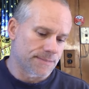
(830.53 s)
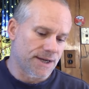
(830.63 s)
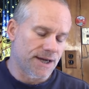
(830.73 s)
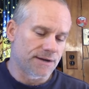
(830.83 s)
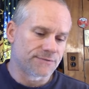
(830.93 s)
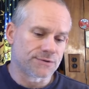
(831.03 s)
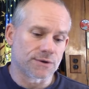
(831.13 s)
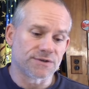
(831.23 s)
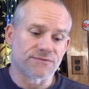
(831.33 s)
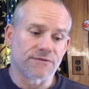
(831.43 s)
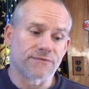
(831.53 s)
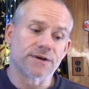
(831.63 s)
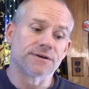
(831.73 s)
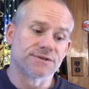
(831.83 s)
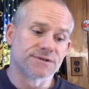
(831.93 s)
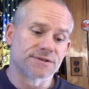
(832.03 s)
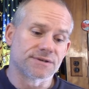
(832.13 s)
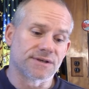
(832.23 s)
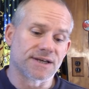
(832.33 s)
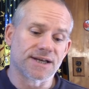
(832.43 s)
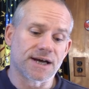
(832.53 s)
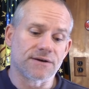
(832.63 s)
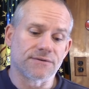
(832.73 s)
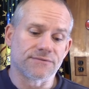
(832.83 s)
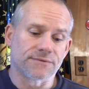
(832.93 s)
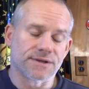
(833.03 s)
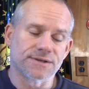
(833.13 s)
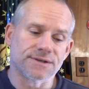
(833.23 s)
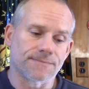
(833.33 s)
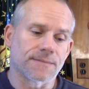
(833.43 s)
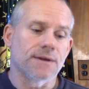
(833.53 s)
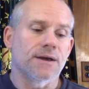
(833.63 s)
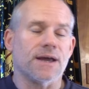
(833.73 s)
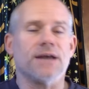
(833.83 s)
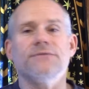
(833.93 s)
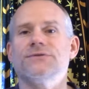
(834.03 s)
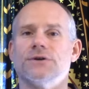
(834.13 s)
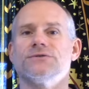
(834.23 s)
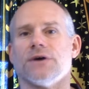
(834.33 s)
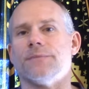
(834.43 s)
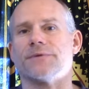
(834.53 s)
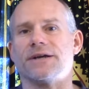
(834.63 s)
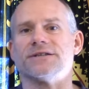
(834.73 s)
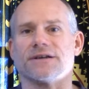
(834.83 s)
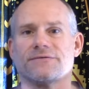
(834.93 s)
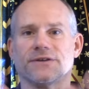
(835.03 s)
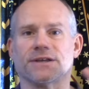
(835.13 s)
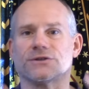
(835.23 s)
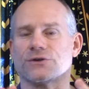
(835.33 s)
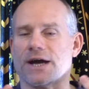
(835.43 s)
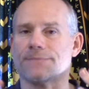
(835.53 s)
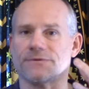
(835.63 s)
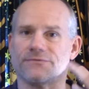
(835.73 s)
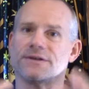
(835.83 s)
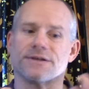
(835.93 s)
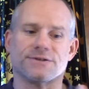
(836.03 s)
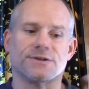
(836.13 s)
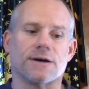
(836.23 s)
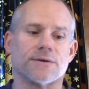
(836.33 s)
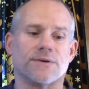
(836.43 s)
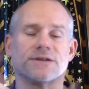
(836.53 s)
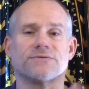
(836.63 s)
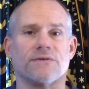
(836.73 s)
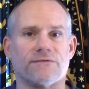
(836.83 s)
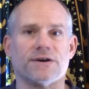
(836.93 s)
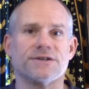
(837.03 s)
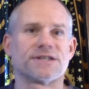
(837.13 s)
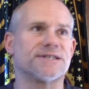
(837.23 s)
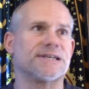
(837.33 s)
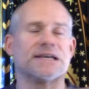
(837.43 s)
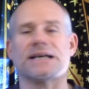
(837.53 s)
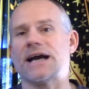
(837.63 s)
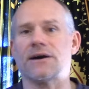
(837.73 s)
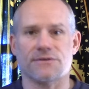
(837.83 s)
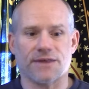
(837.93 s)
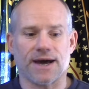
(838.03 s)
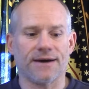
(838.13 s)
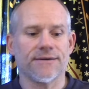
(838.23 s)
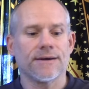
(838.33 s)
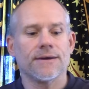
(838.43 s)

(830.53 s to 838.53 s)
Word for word: eight of Swords reversed. Getting out of... Eight of Swords upright is like feeling trapped and feeling stuck. When it's reversed, it's getting out of that.